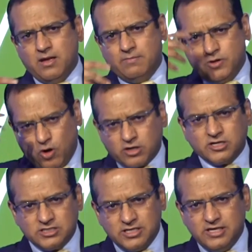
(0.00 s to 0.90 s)

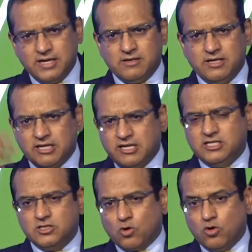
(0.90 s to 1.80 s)
bureaucracy and increase
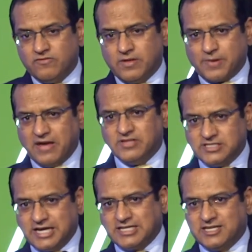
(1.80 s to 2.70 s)
the role of the private
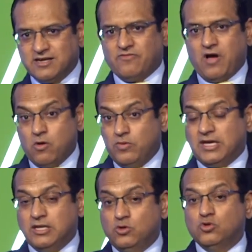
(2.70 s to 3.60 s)
sector of how we
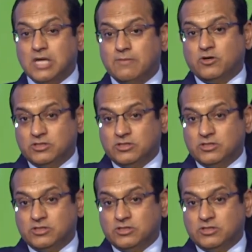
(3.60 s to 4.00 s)
can use that because